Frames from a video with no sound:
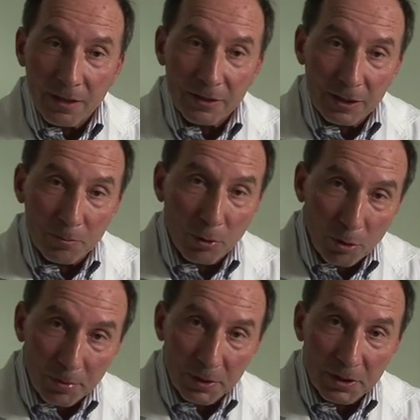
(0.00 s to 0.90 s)
The
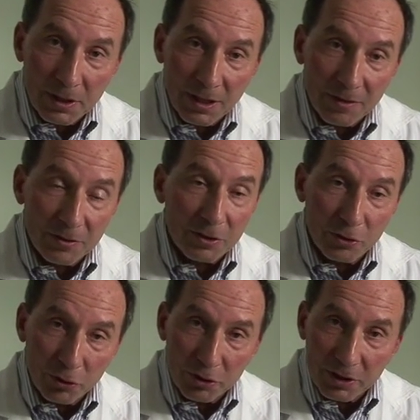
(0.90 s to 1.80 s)
appropriate time to
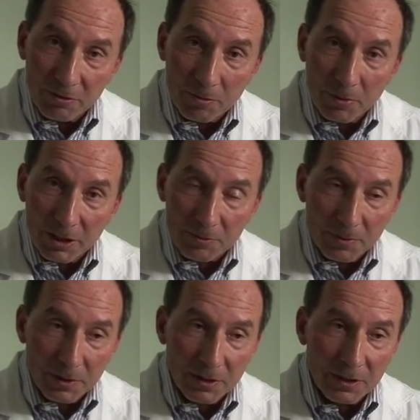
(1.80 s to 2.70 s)
do your knee
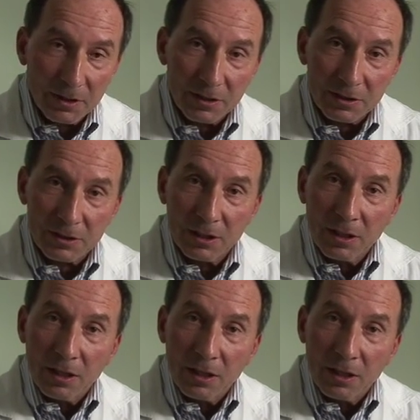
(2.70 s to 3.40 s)
replacement is